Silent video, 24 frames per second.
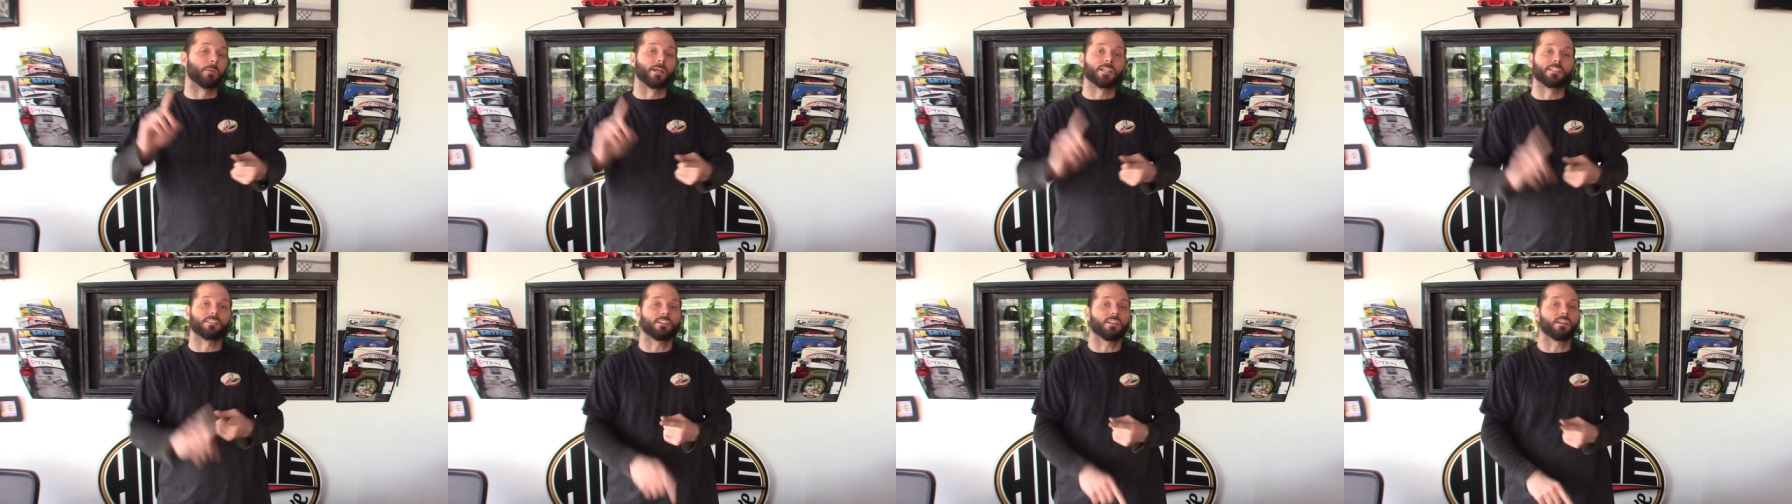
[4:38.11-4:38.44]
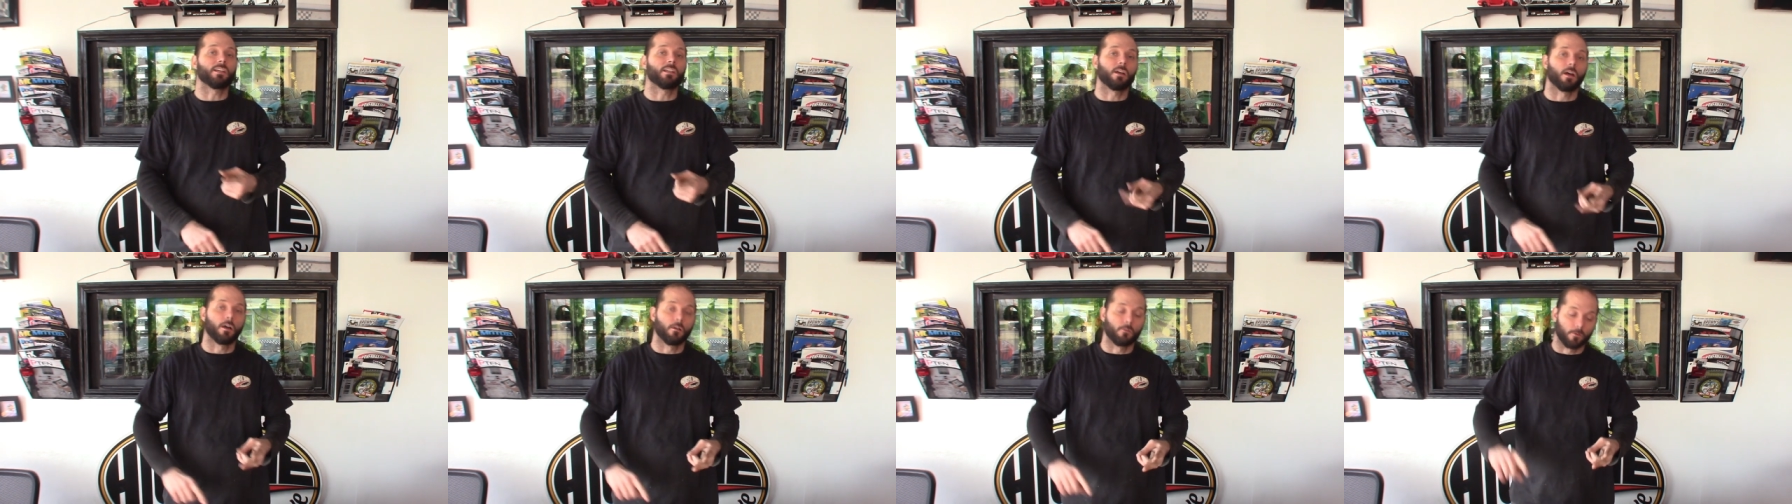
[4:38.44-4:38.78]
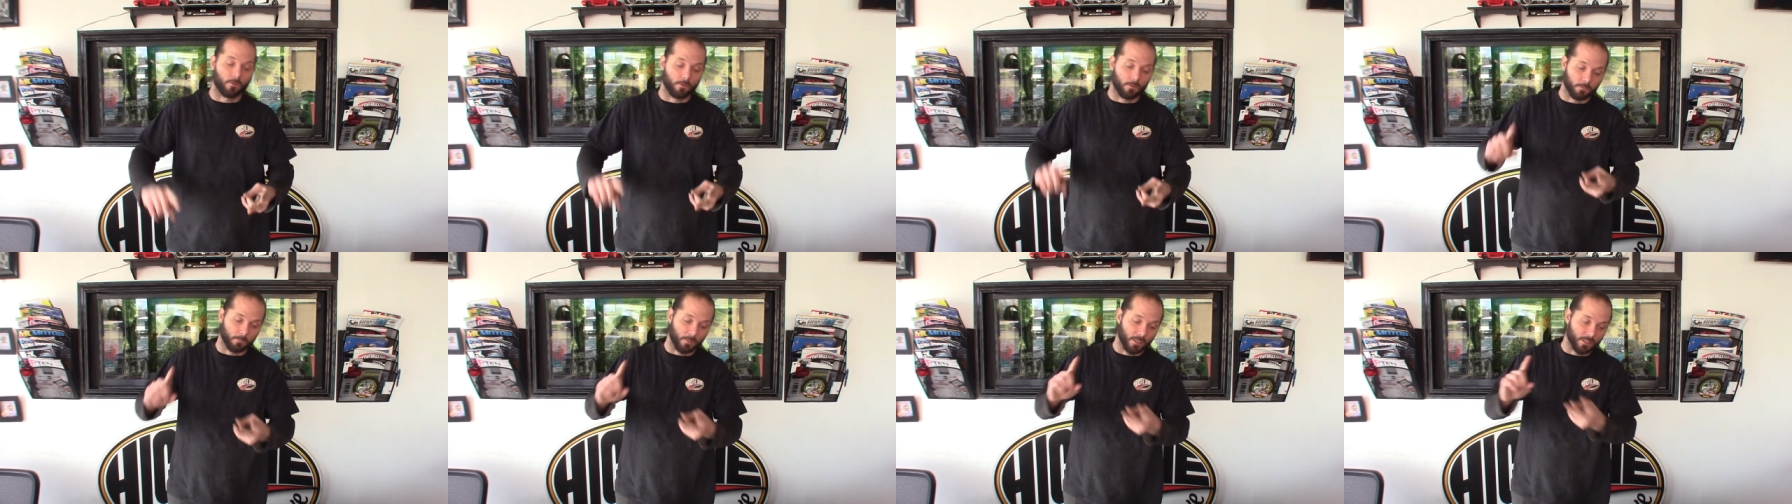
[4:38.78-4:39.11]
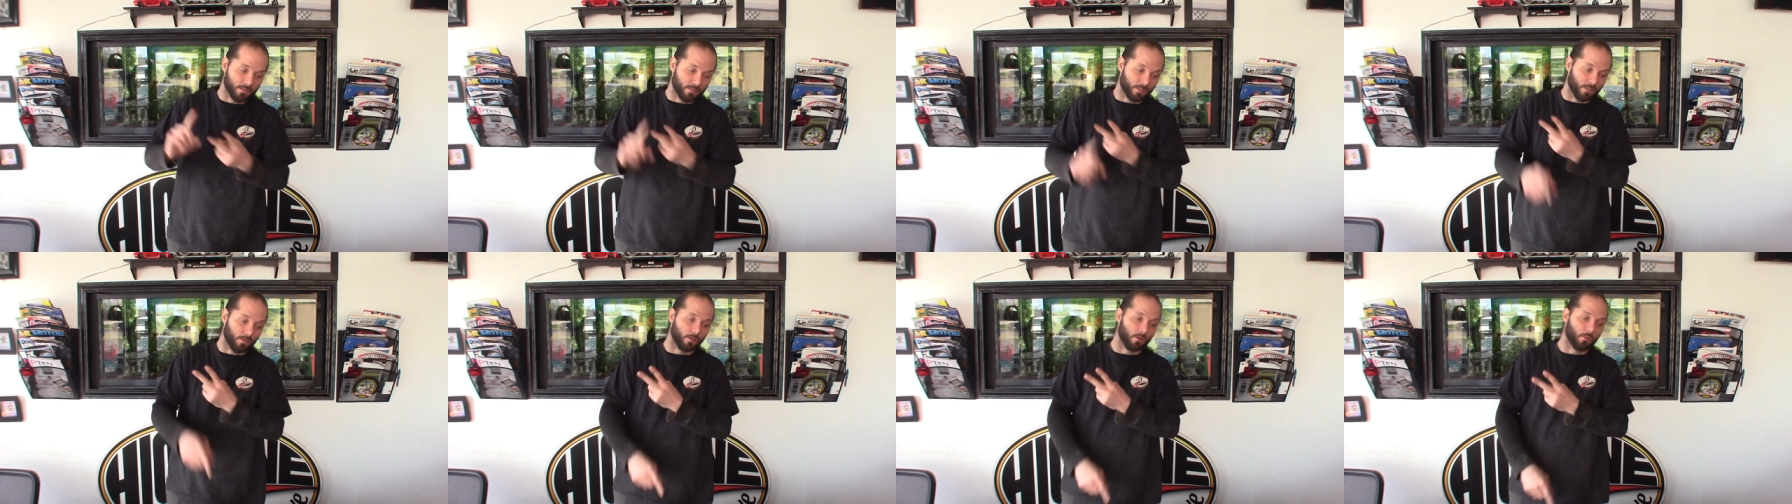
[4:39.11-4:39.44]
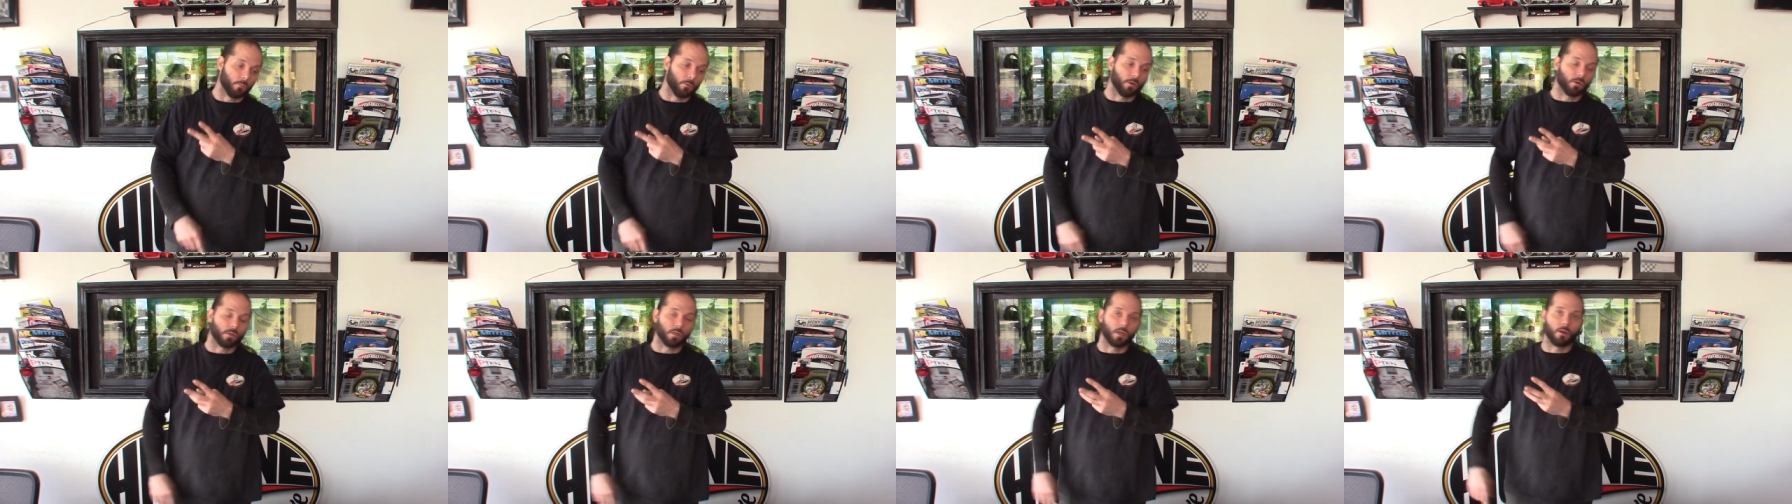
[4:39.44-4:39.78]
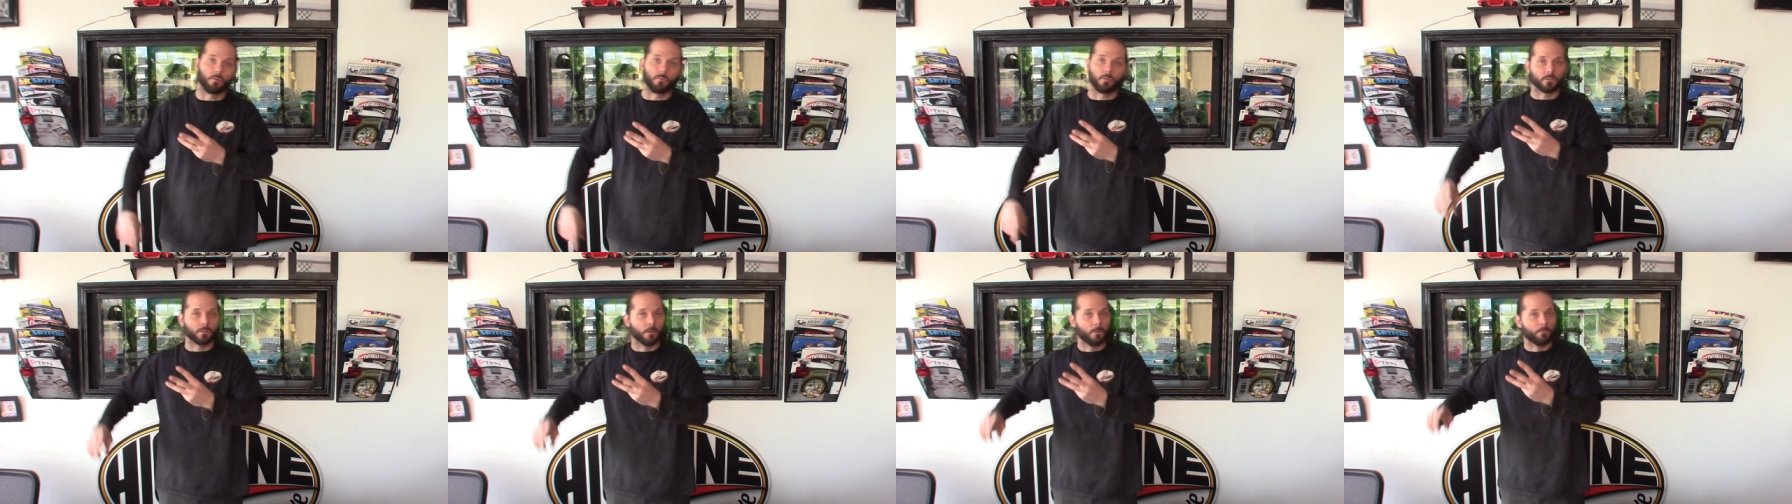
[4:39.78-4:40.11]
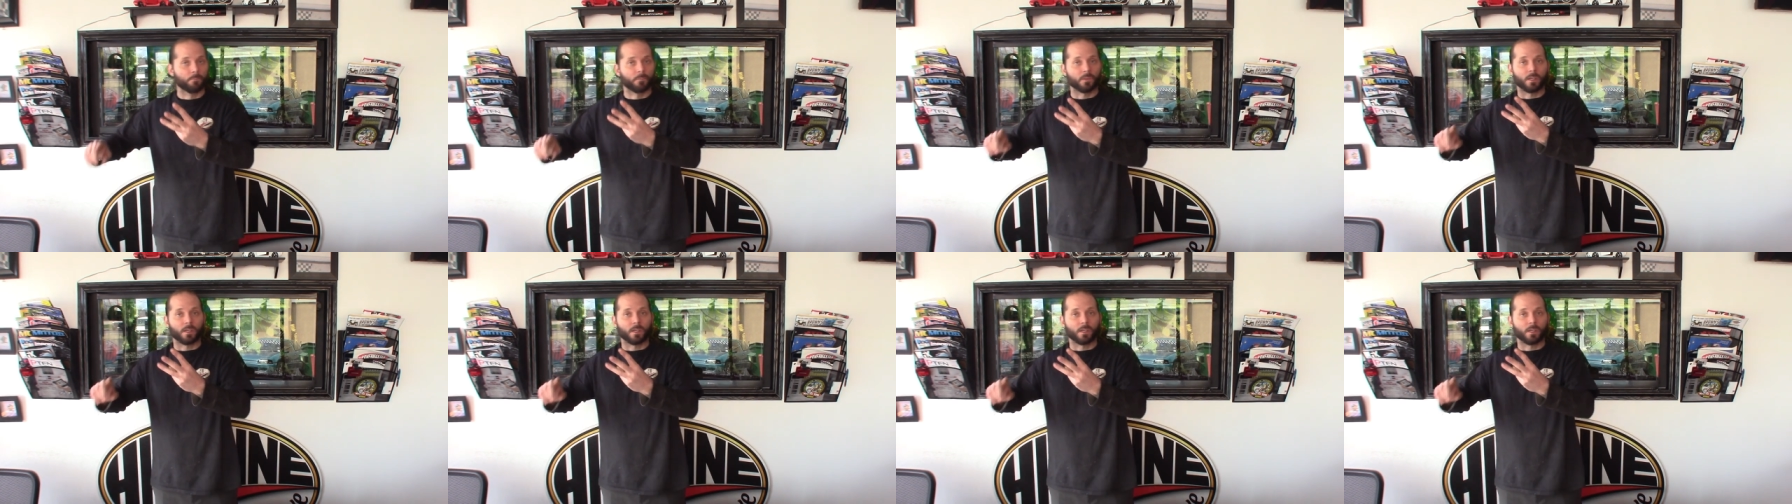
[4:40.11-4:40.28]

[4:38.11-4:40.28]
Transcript: my seat covers, my steering wheel covers,